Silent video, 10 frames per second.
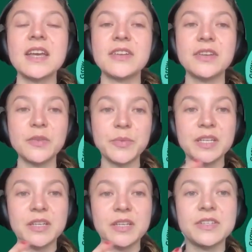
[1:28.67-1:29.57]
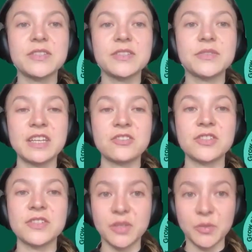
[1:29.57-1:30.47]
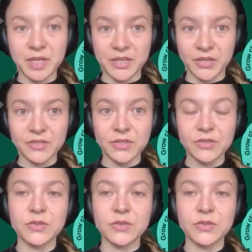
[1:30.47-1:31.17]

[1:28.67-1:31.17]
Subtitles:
Another pillar is to engage the suppliers.